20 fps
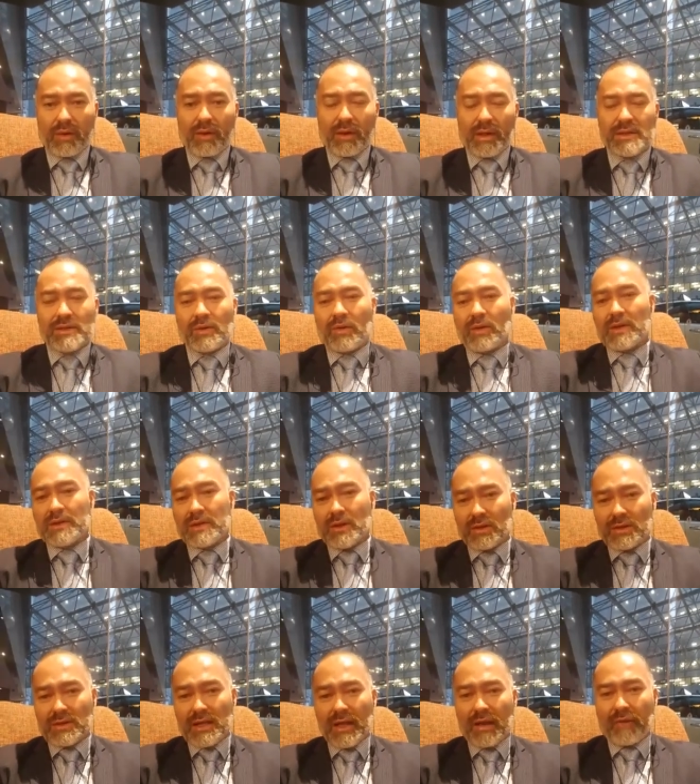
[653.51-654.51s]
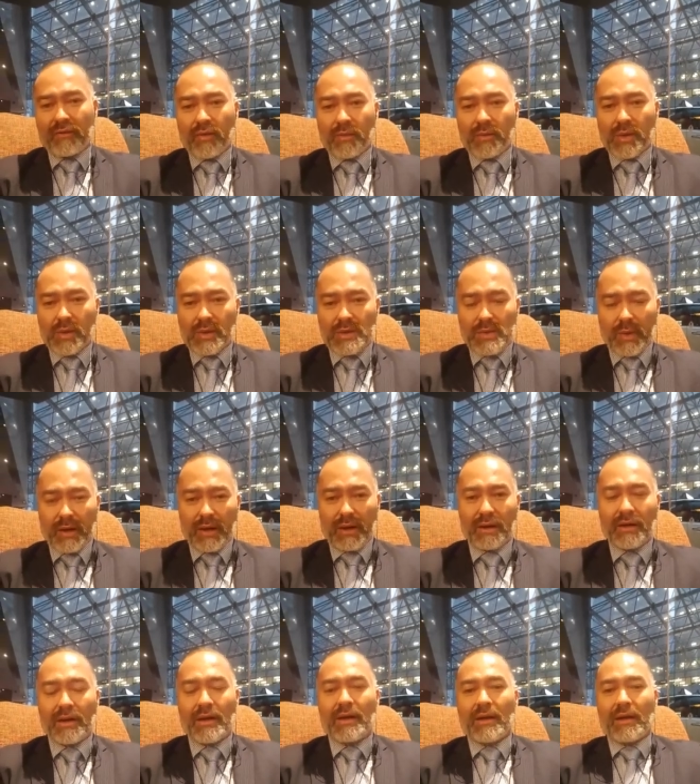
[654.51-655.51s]
It's always good to hear from you as well.
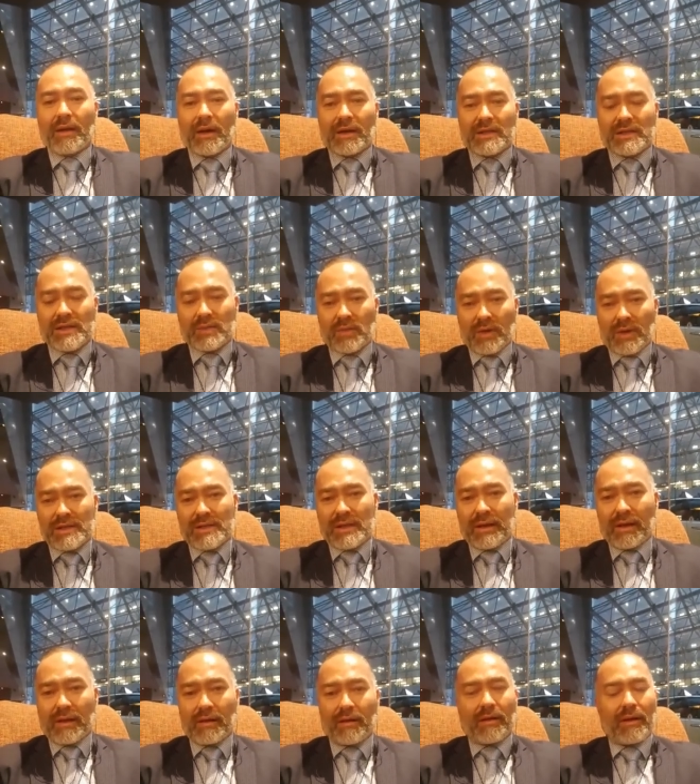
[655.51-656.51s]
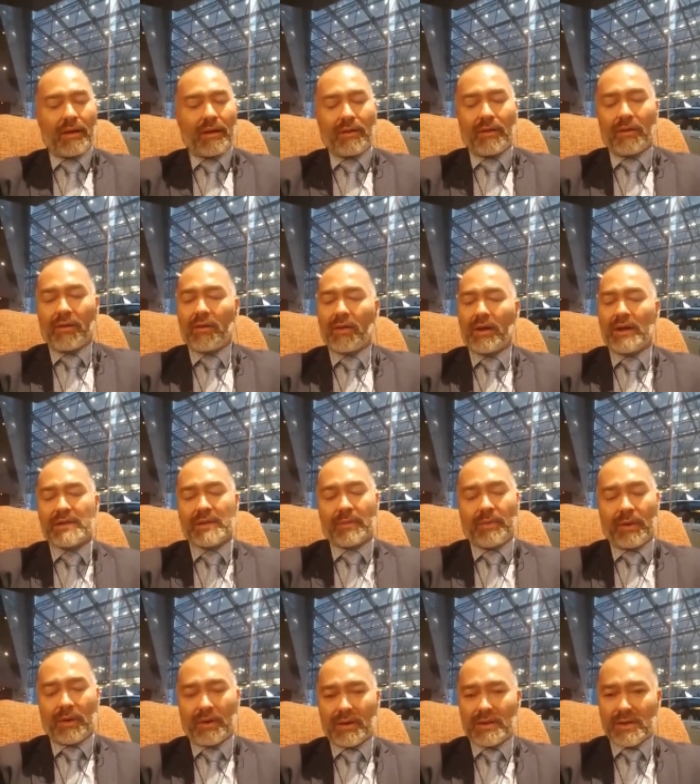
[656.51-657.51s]
I just want to say I always
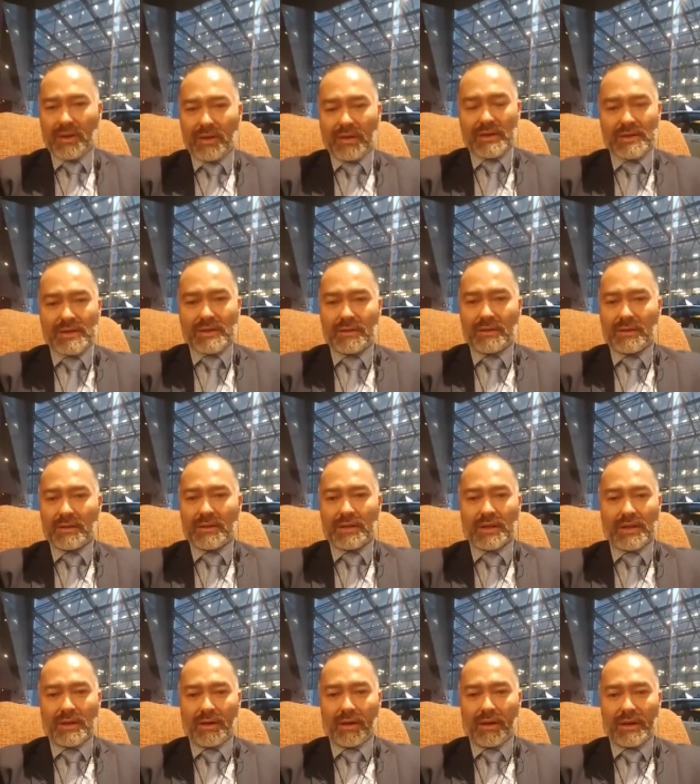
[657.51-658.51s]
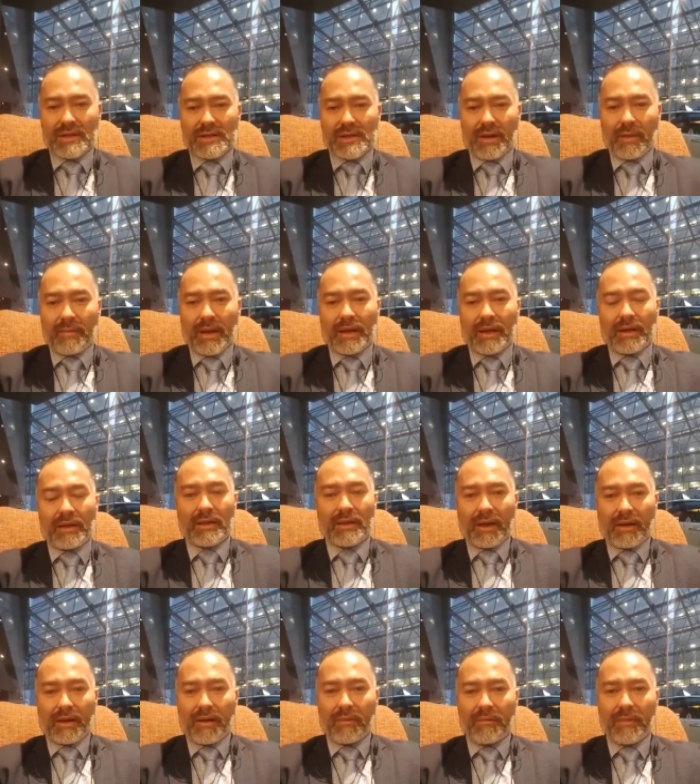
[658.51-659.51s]
apologise to you guys, and I mean it, that
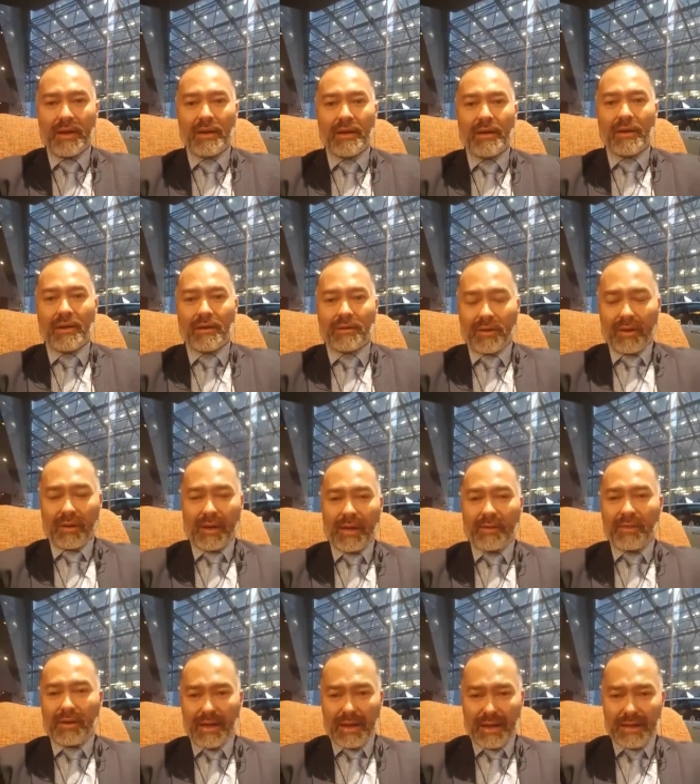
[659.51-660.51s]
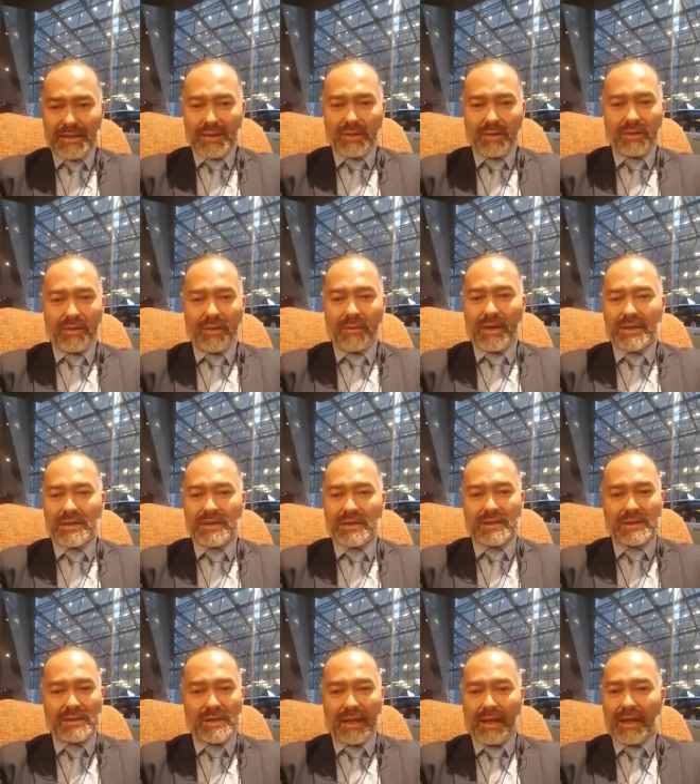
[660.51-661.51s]
I'm not able to answer all the messages
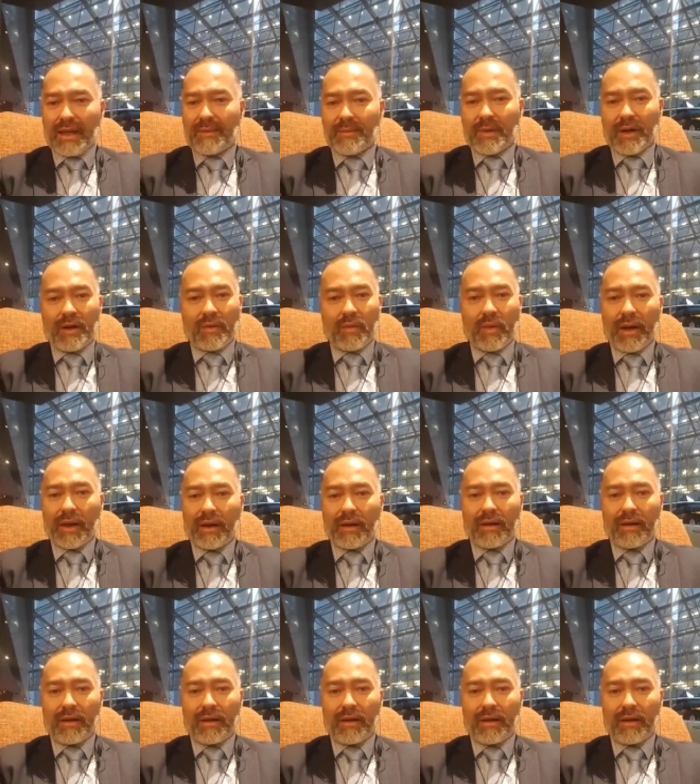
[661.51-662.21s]
that come my way.